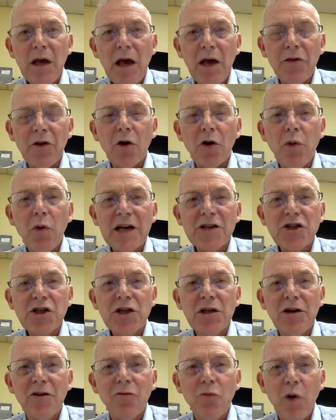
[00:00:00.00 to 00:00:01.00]
And the
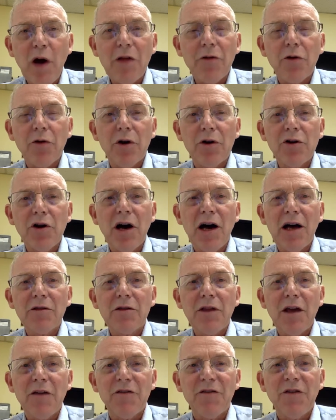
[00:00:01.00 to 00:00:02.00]
question of whether or not they